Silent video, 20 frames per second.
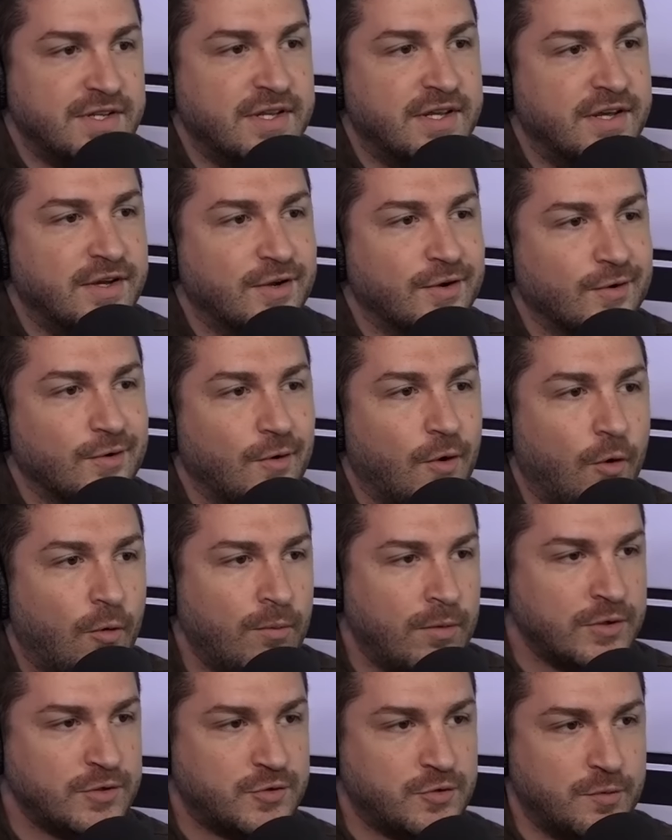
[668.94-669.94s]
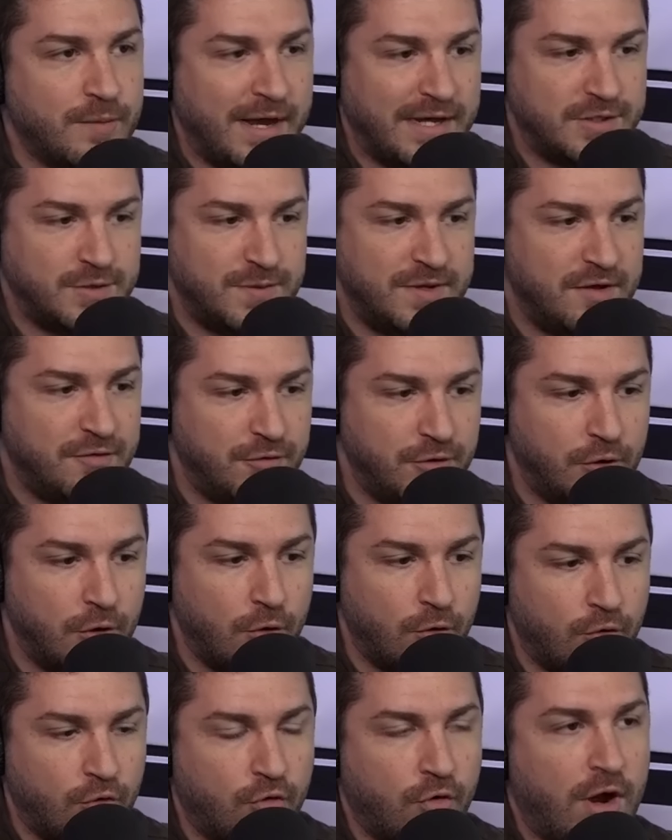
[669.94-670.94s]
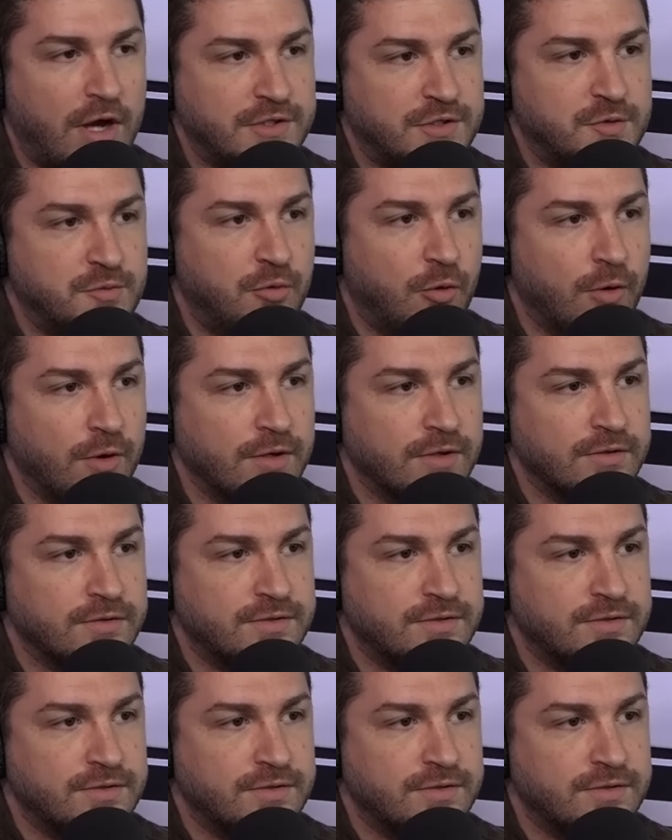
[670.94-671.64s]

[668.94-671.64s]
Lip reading: here almost reminds me, if you go cross-sport,